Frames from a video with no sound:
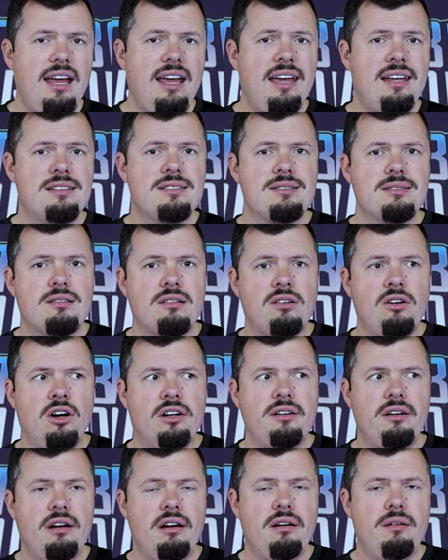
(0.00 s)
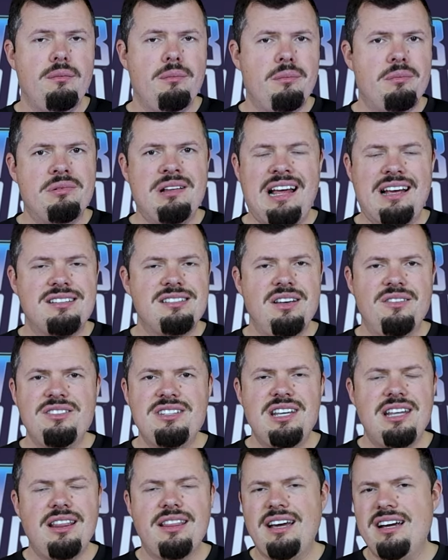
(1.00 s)
it's got like
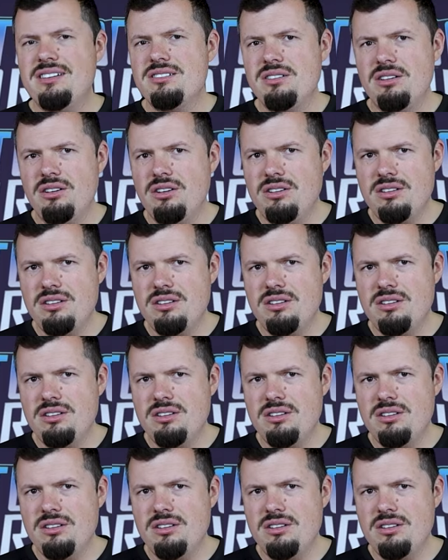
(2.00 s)
17,000